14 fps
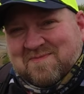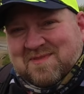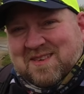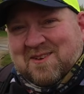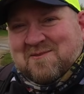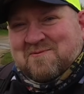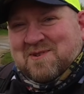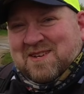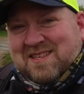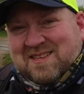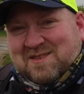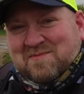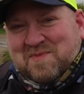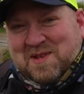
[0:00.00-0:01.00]
so uh,
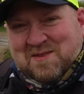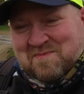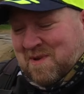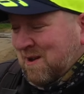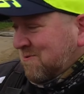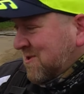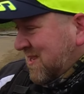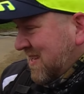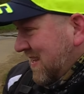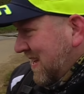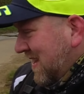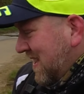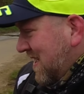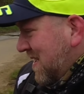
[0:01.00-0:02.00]
that's a bit embarrassing.
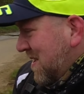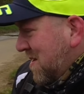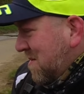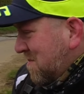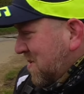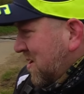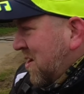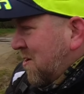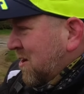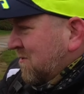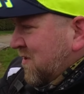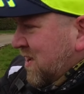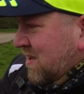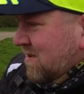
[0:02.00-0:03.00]
But no, I
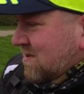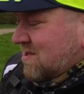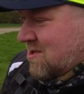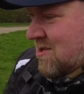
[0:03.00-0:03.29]
love it. It's